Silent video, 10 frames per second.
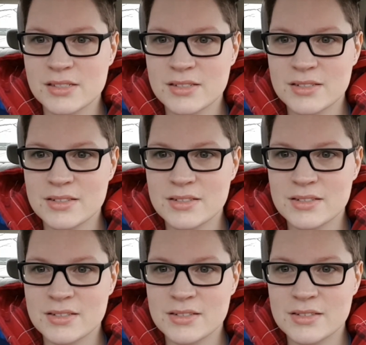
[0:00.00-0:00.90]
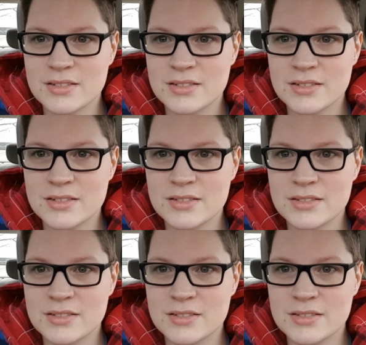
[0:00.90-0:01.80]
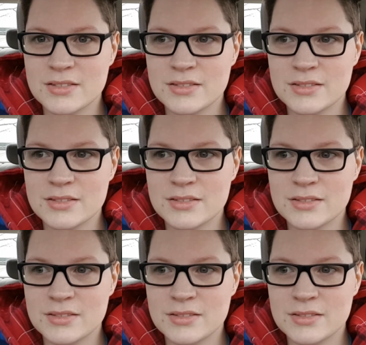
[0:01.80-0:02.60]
[no speech]